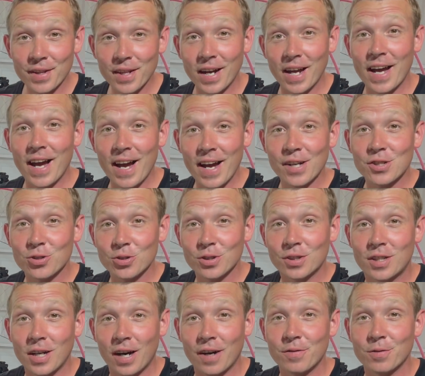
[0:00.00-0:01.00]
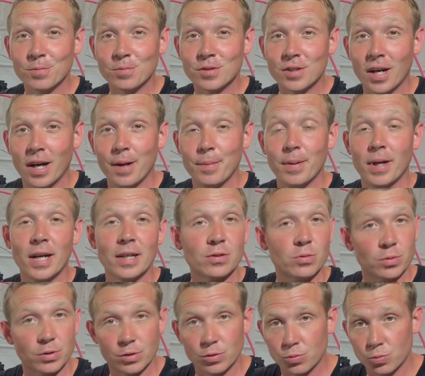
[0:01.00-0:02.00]
that I actually got from Skymax,
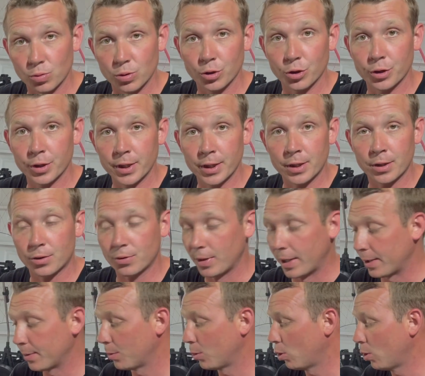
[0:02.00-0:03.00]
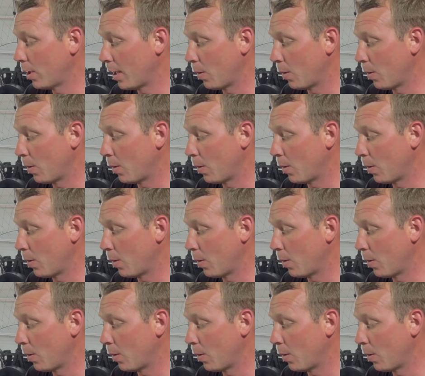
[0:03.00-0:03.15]
which is really incredible.